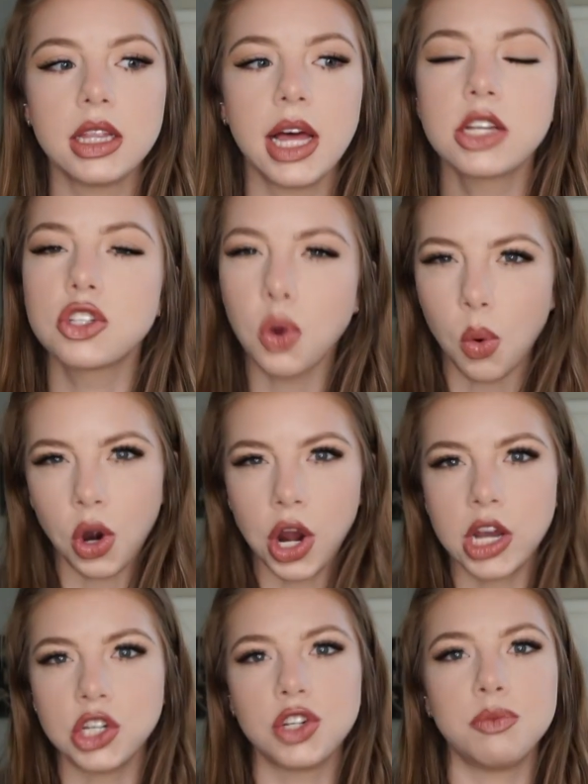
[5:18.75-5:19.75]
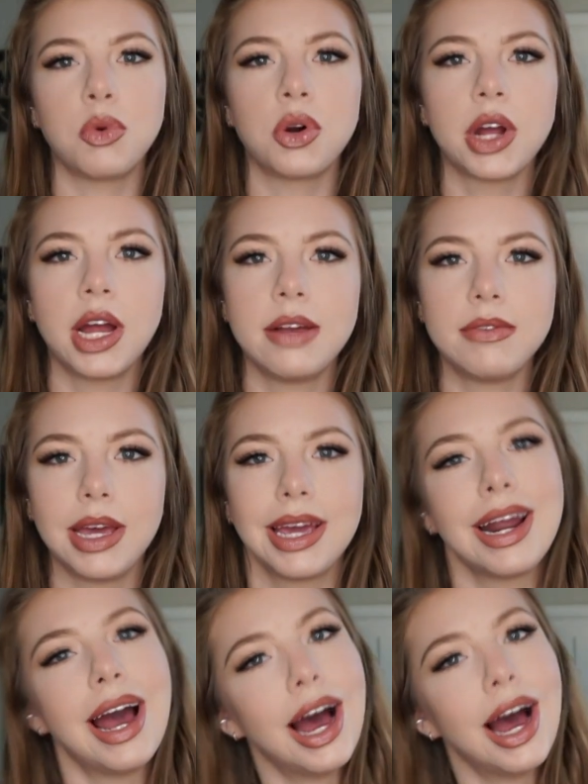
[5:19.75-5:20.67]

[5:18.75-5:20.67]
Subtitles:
less orange and more kind of like an